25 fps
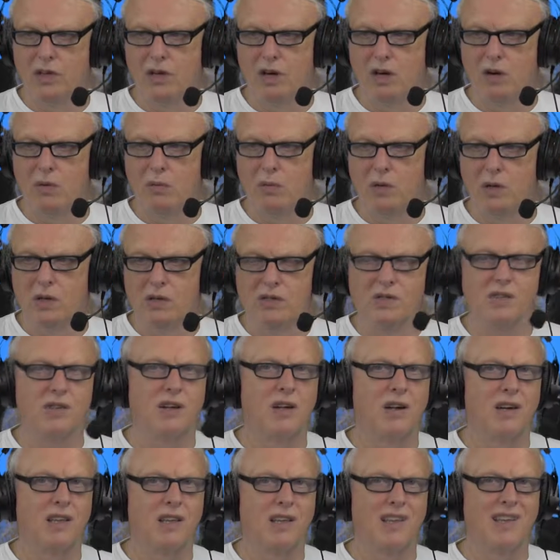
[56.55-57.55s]
and now we are
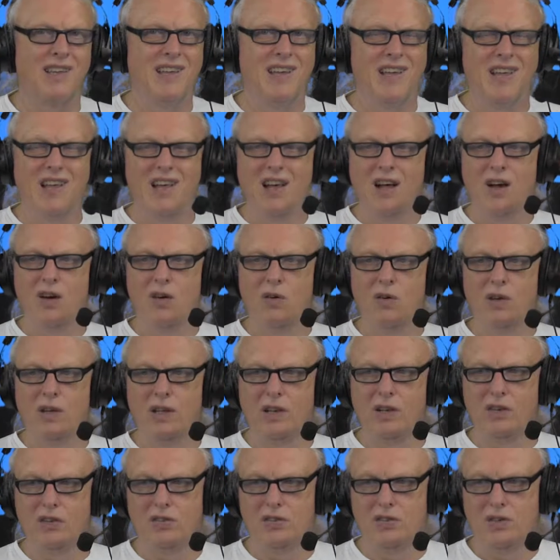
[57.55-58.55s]
starting our
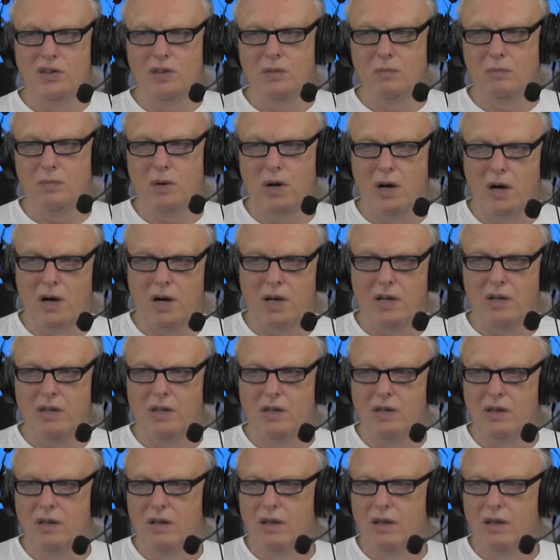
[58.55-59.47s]
English part.